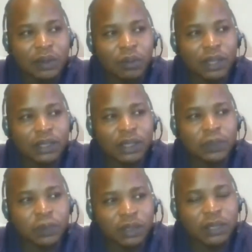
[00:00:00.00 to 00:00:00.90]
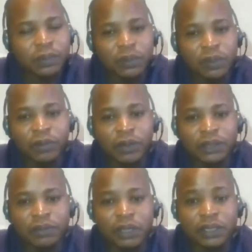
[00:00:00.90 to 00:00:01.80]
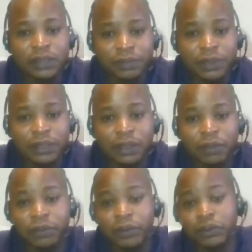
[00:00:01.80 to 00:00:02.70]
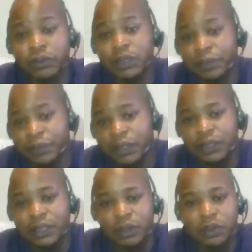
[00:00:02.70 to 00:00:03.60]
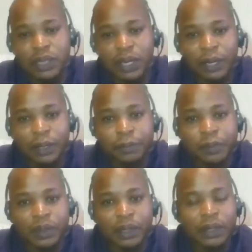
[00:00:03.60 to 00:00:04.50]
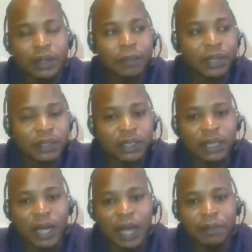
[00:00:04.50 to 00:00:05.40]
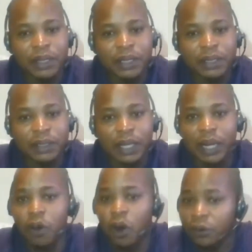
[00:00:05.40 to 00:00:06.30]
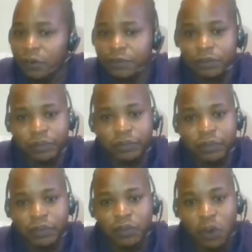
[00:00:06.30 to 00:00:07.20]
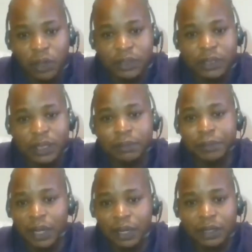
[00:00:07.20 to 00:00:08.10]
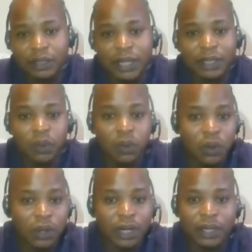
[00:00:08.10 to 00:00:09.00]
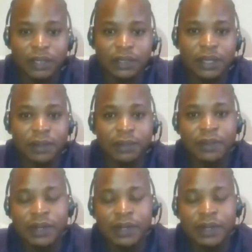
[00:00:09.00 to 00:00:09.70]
was responsible for the defeat to defeat those British army, a lot of wars and battles that he won against them.